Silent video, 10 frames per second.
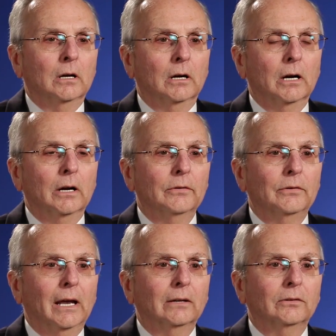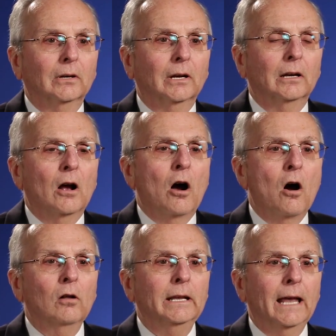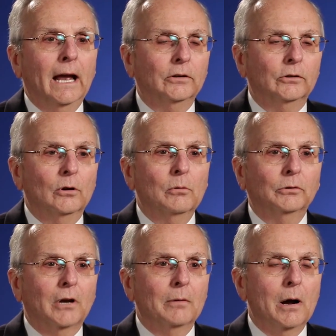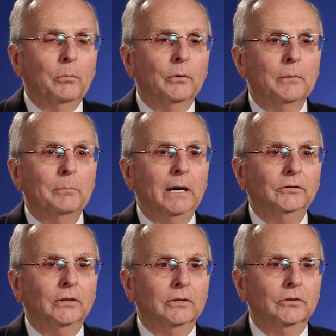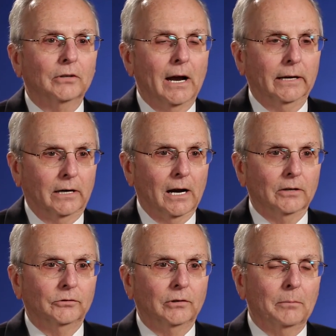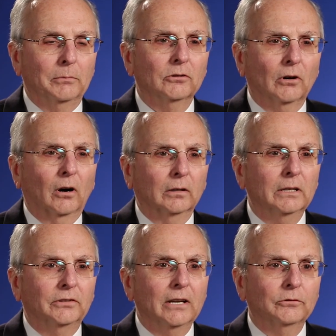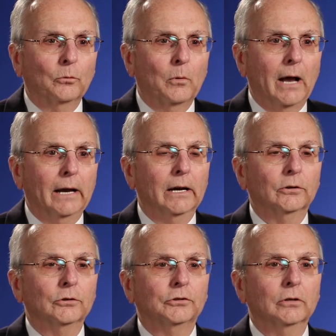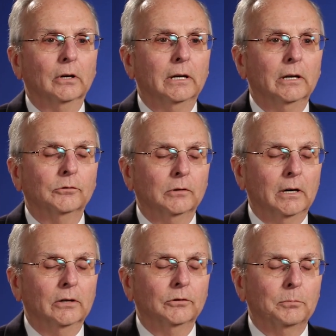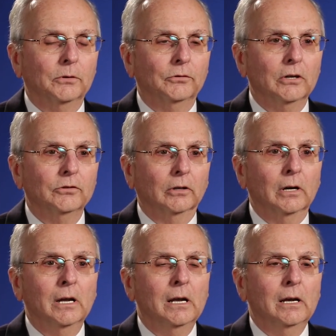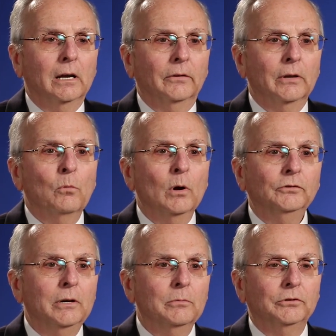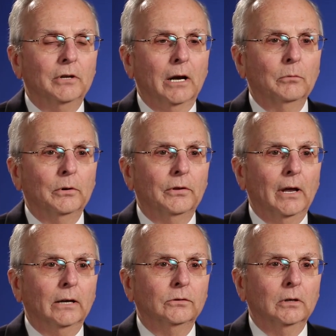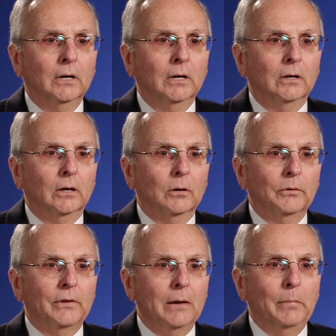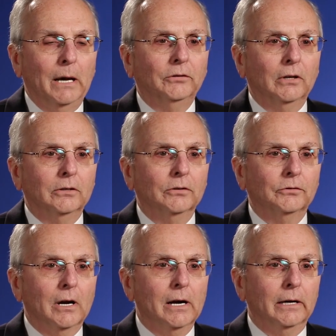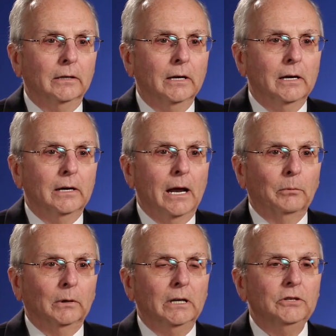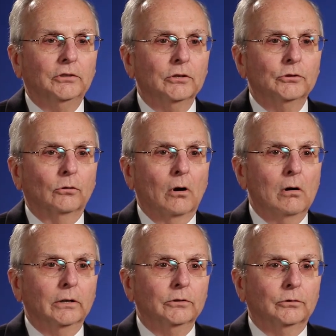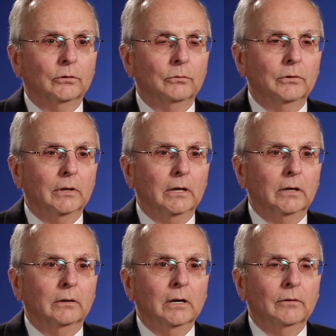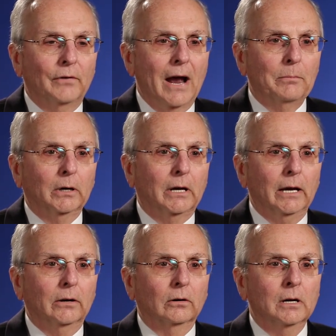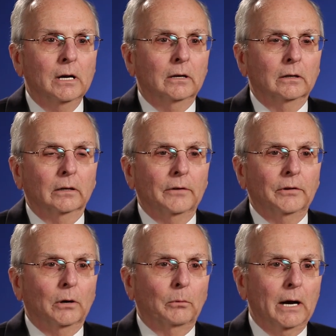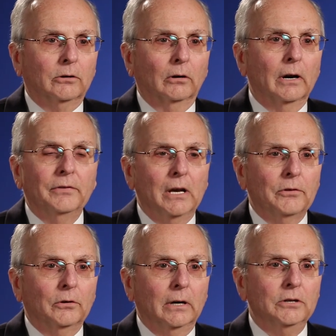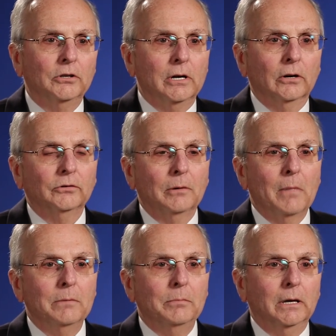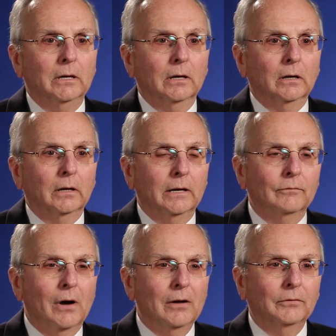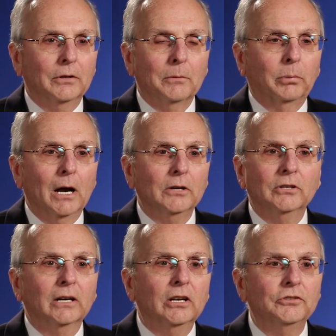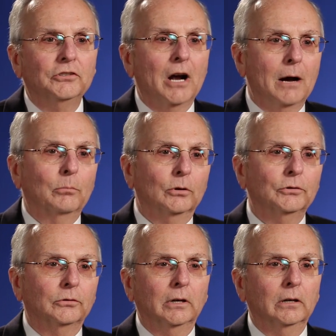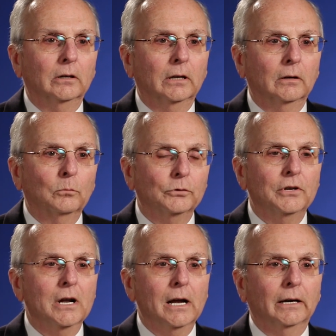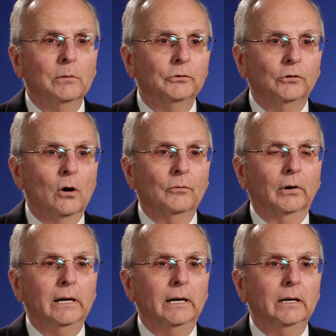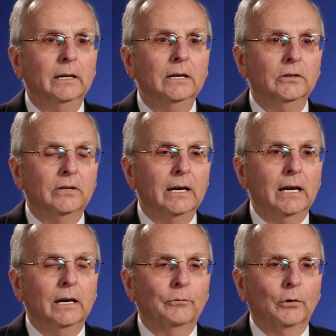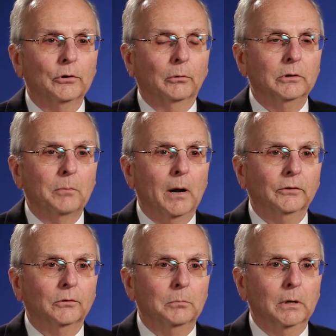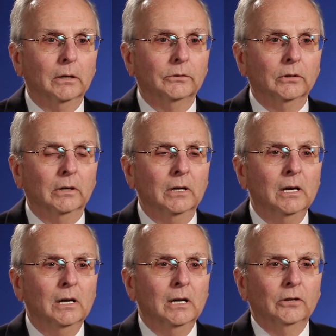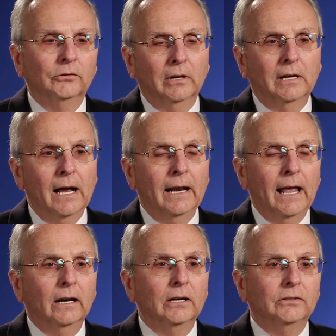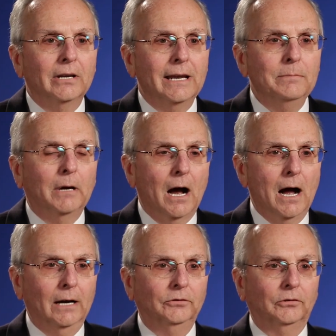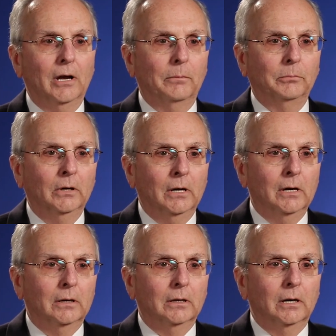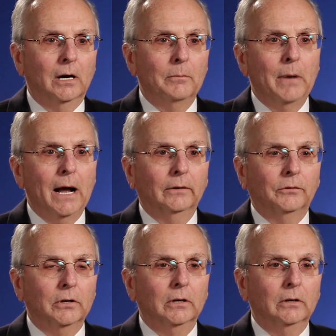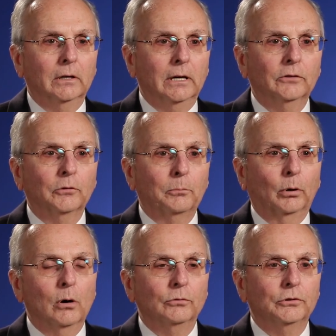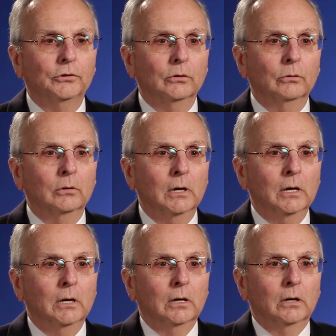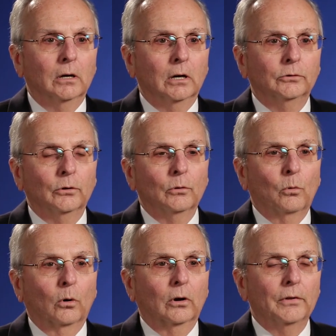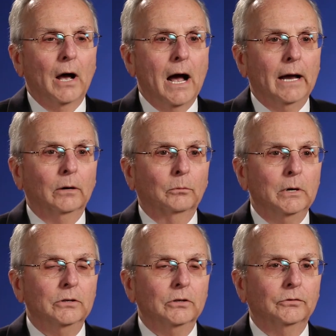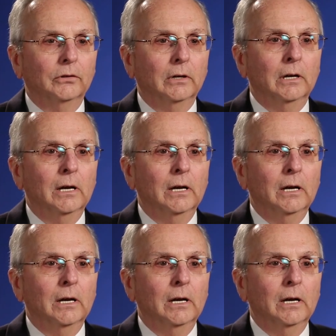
uh, that uh, all he had to do was come up with a basic design concept, as, or at least that's the way I understood his his position, and that once he was done with that uh, with that basic design, and released his drawings to the fabricator and the erector and the other engineers that might be uh, involved in the project, his job was, was done. It was over. He didn't need to take any further responsibility. So he kind of had a team concept uh, about the, his approach to, uh, to the work on the Hyatt Regency.